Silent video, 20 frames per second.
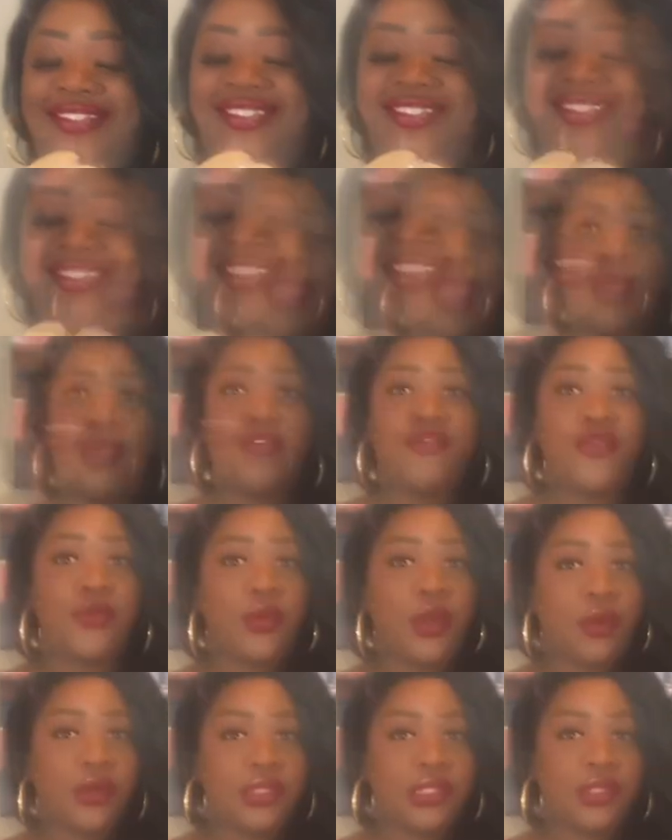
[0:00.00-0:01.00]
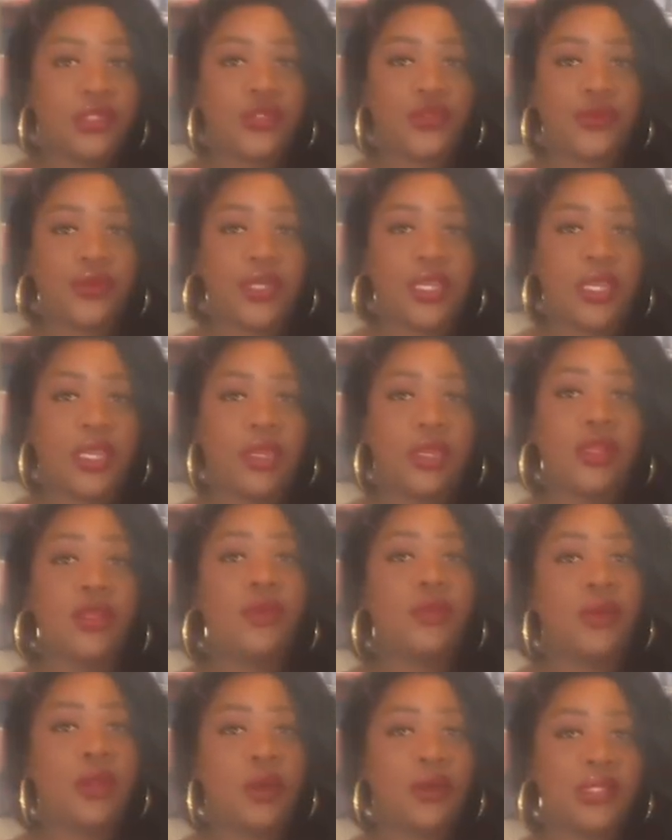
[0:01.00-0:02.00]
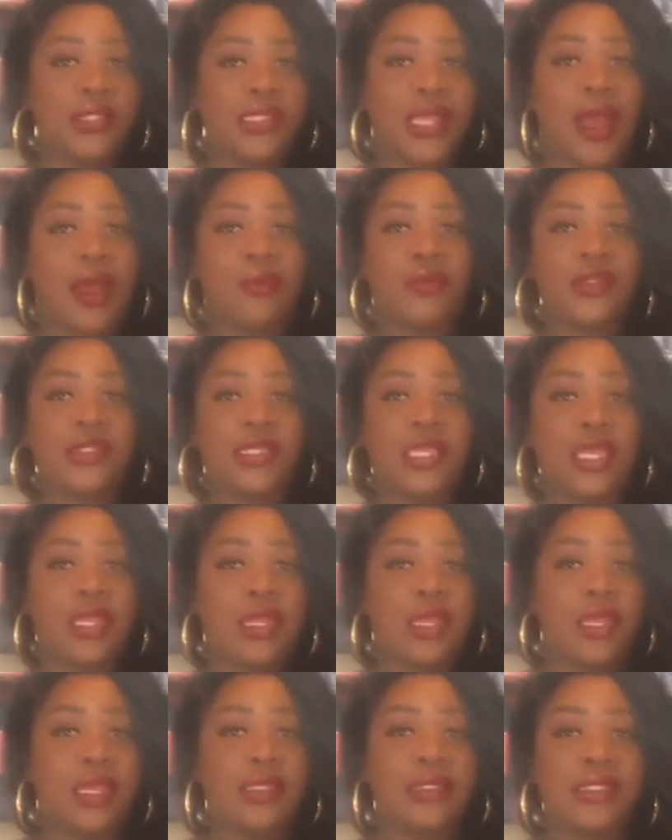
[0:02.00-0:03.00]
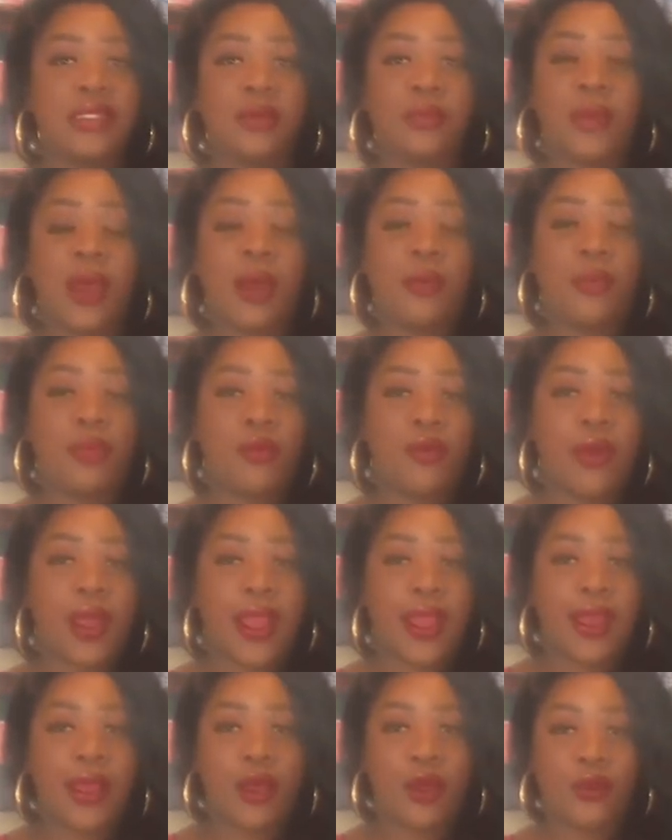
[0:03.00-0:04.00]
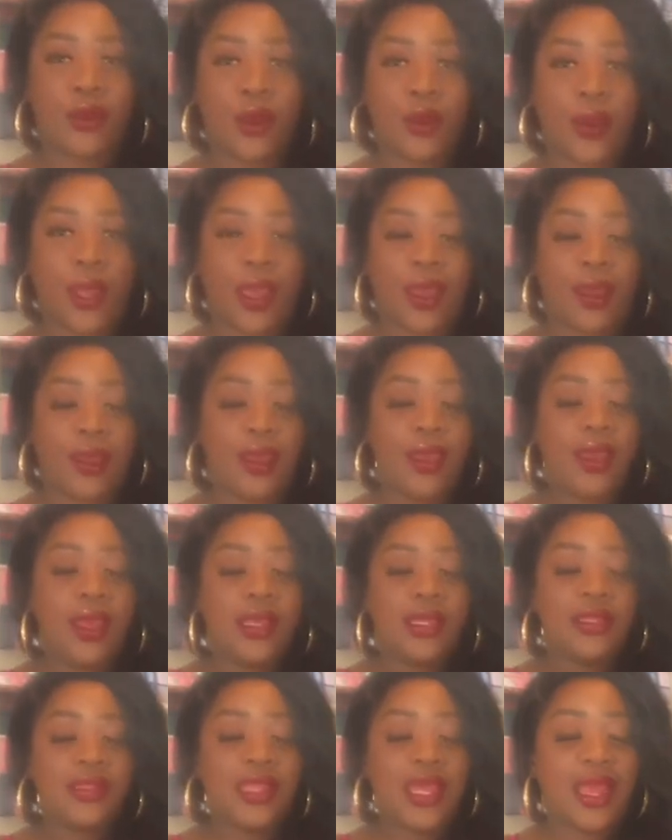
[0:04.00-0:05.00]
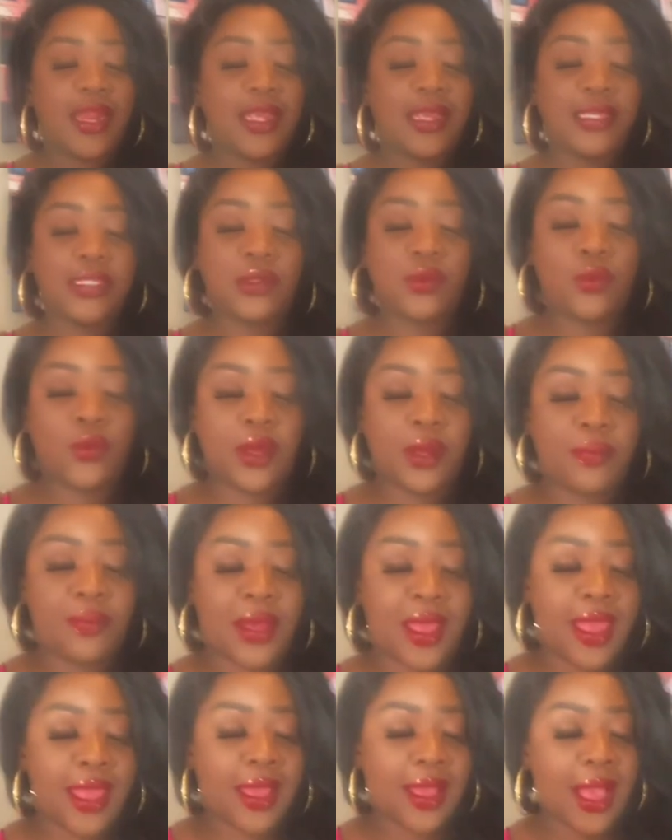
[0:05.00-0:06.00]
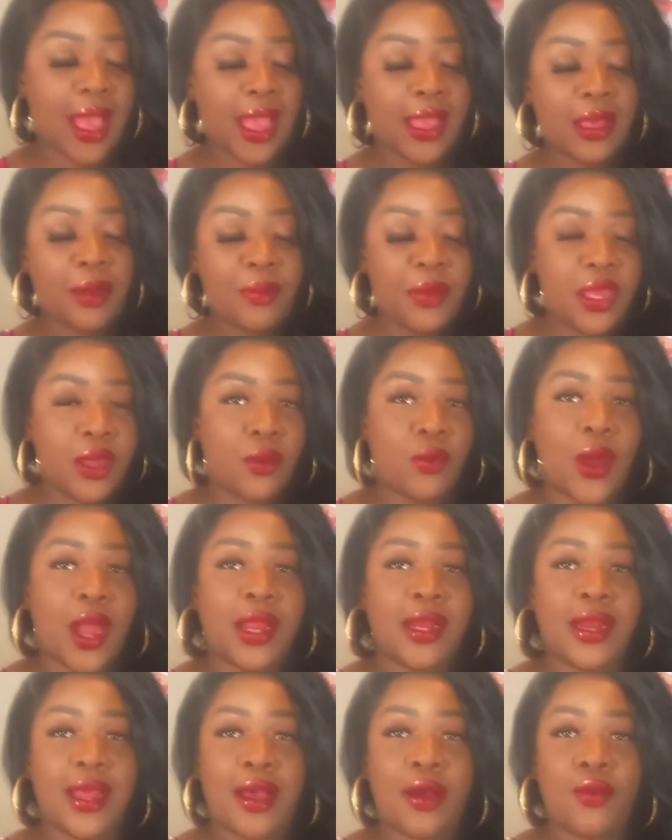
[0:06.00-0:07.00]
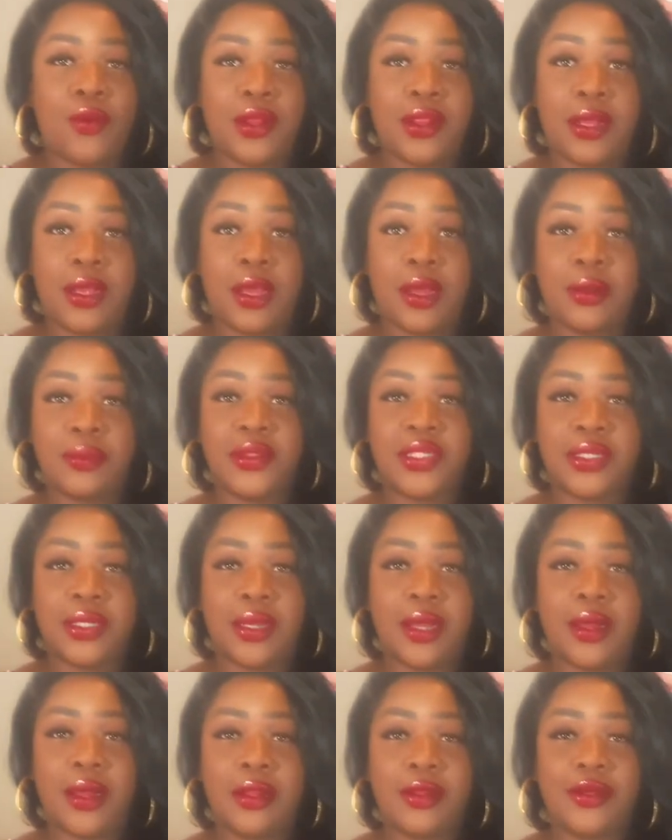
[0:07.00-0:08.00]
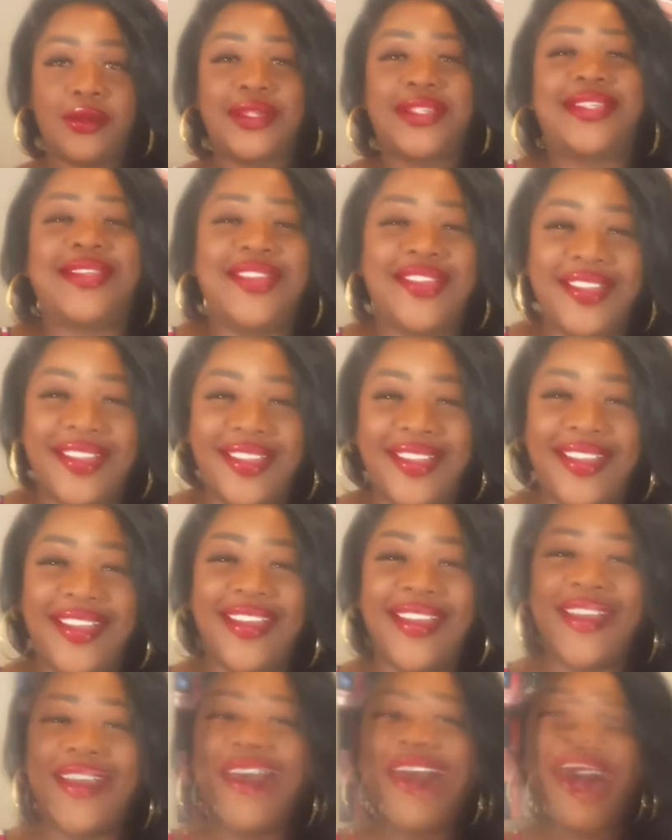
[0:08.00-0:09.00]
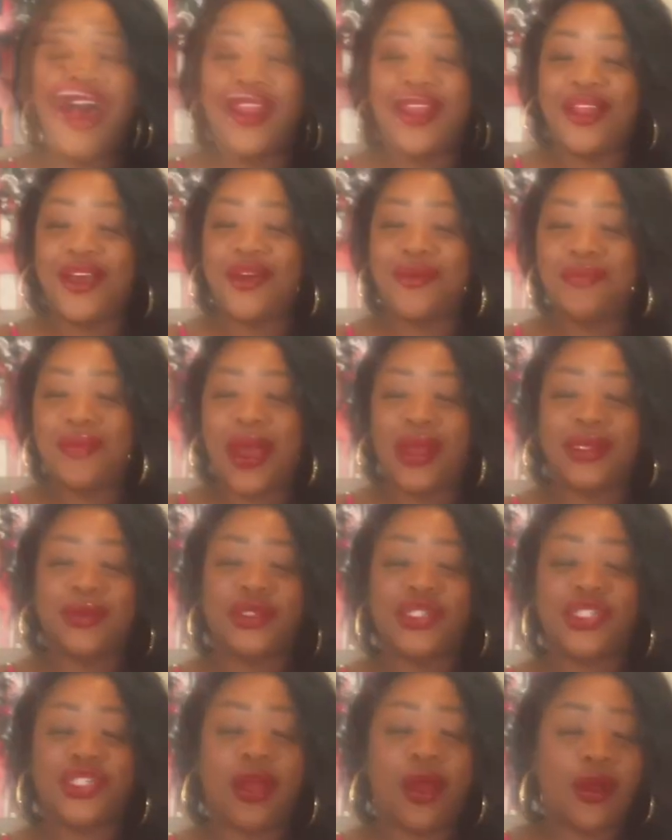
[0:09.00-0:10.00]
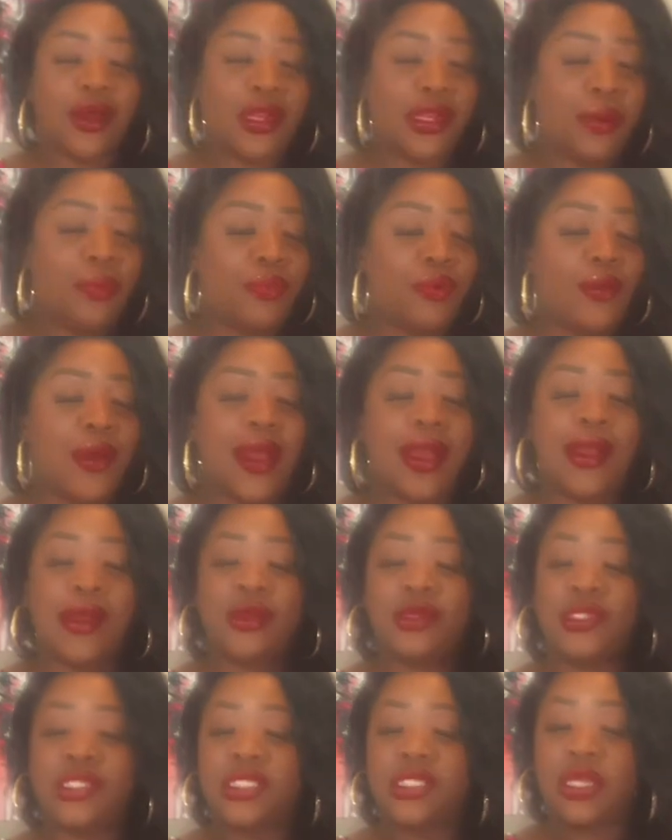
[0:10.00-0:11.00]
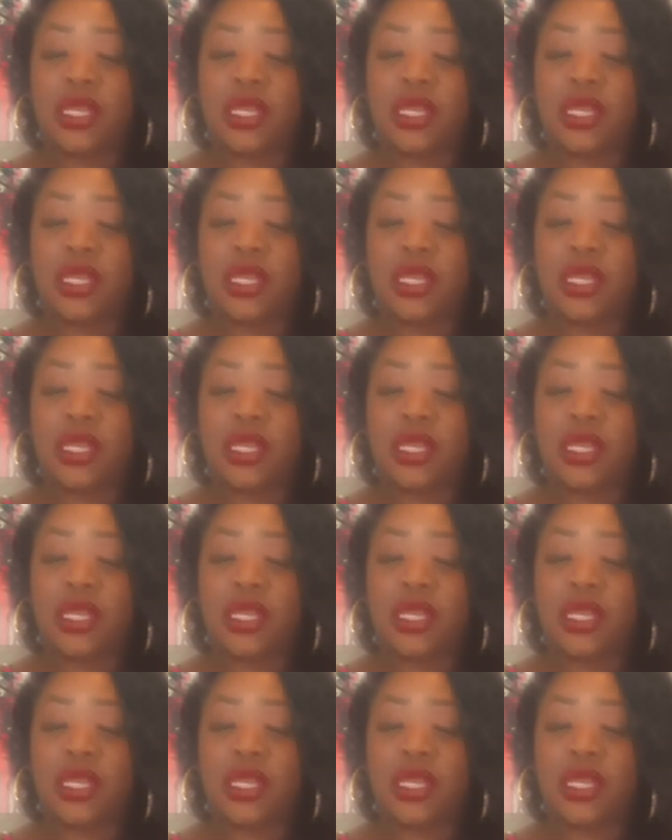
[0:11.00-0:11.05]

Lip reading: Now, if you notice a trend, you notice I was getting into my brown, okay? That is what bag I am in right now when it comes to colors. I love my chocolate browns.